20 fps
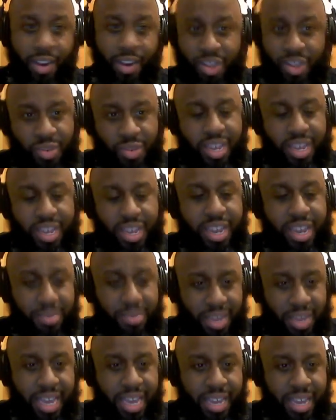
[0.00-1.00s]
are you kidding
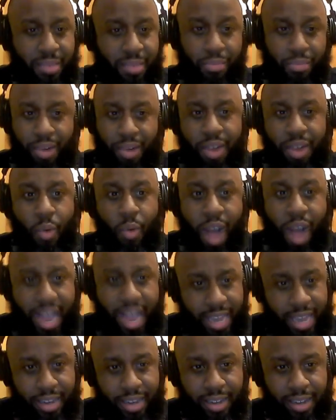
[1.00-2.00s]
me? Bray
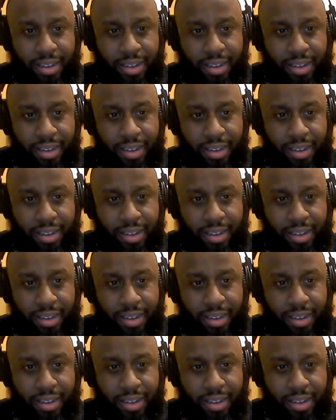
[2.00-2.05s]
Wyatt?